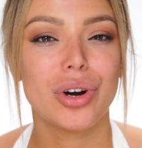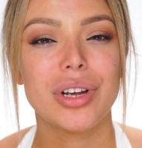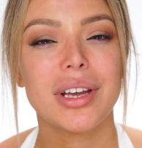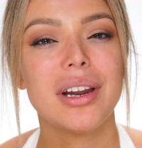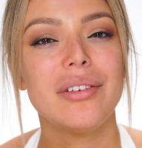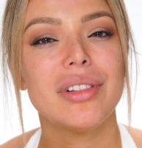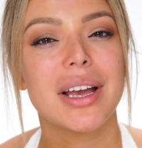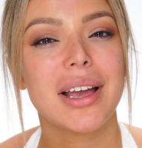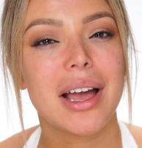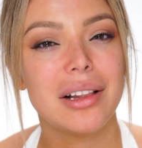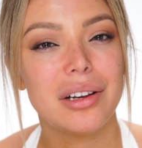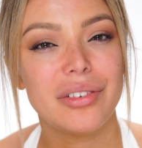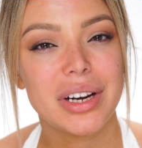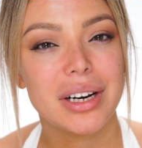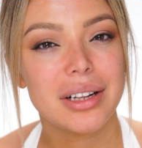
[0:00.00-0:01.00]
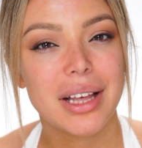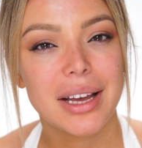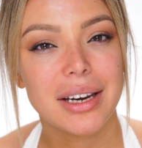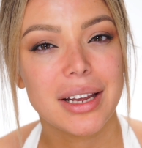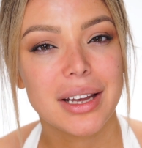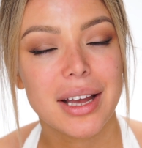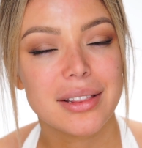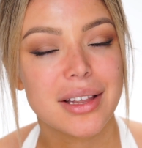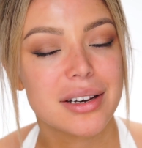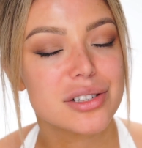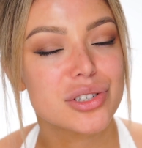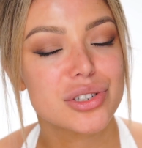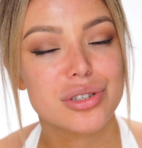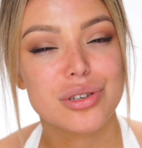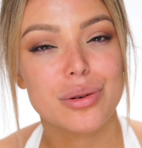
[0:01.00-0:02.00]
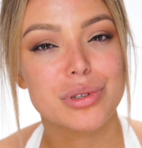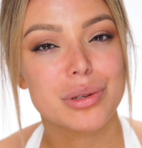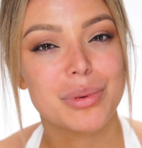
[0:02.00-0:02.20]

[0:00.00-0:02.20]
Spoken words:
or you can have like elevator lighting, and that is just going